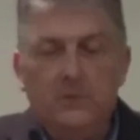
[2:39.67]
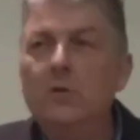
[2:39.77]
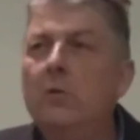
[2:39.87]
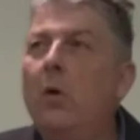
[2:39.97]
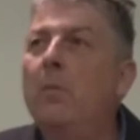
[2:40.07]

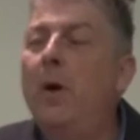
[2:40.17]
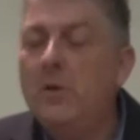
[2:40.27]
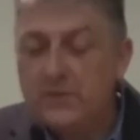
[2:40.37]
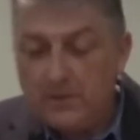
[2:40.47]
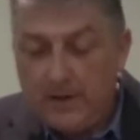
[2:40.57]
Do not
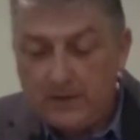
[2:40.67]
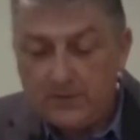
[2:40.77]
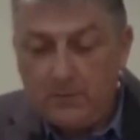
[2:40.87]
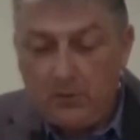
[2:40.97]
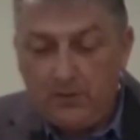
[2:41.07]
boast about
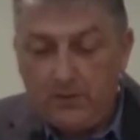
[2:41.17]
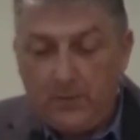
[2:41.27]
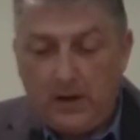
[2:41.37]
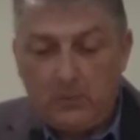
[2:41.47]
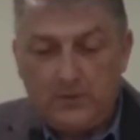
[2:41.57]
tomorrow, the
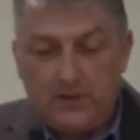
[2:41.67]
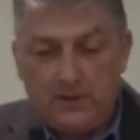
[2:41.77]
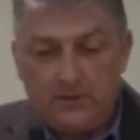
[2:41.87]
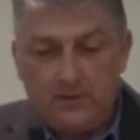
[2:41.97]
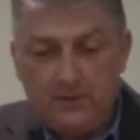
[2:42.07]
Bible
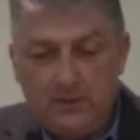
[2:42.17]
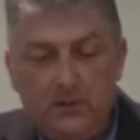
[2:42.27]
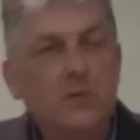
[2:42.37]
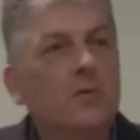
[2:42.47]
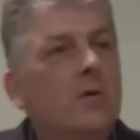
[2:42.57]
says.
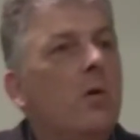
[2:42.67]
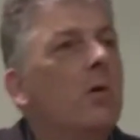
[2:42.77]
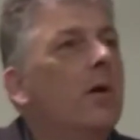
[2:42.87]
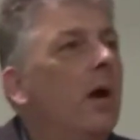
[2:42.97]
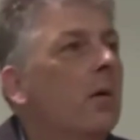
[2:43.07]
You do
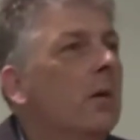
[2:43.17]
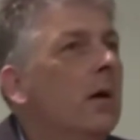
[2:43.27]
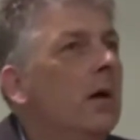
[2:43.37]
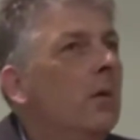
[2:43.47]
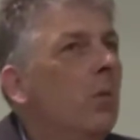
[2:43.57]
not know
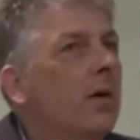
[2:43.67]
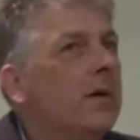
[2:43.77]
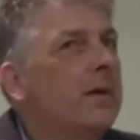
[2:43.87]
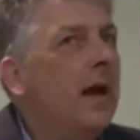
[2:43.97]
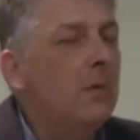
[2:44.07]
what
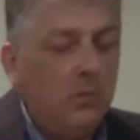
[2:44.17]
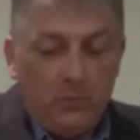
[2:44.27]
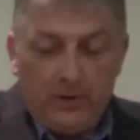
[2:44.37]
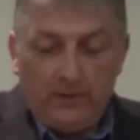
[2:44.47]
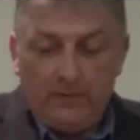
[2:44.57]
a day will
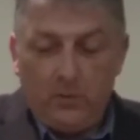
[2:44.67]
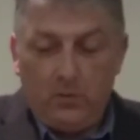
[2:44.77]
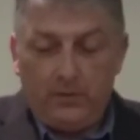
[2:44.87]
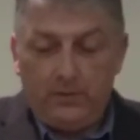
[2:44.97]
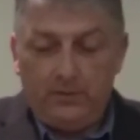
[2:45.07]
bring
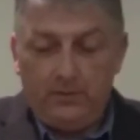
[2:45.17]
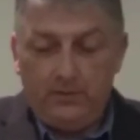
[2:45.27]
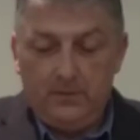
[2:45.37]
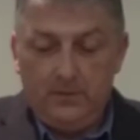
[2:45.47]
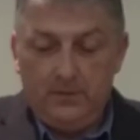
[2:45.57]
forth.
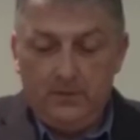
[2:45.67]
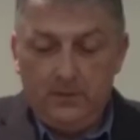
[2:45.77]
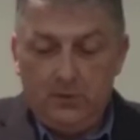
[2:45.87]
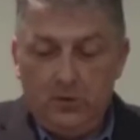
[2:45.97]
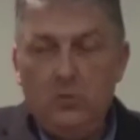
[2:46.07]

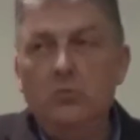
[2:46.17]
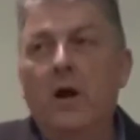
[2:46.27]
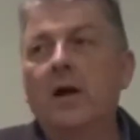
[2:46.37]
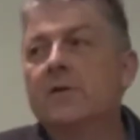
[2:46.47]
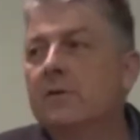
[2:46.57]

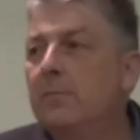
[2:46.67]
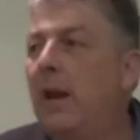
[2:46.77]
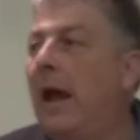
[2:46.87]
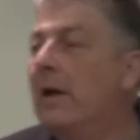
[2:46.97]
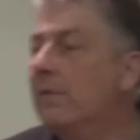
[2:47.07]
Yes,
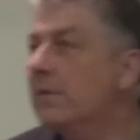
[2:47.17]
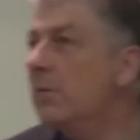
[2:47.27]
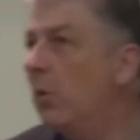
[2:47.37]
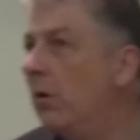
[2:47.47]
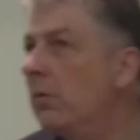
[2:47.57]
plan for
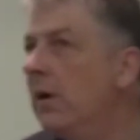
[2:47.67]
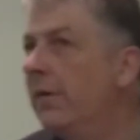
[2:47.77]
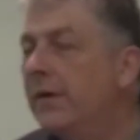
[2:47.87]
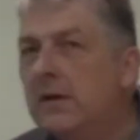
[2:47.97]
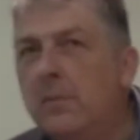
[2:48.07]
tomorrow,
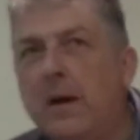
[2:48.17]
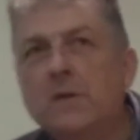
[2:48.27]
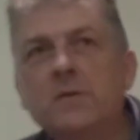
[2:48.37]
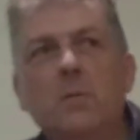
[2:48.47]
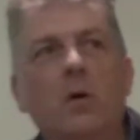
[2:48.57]
think
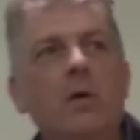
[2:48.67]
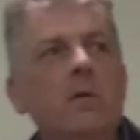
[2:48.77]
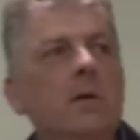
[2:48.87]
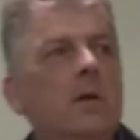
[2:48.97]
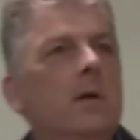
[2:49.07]
about tomorrow,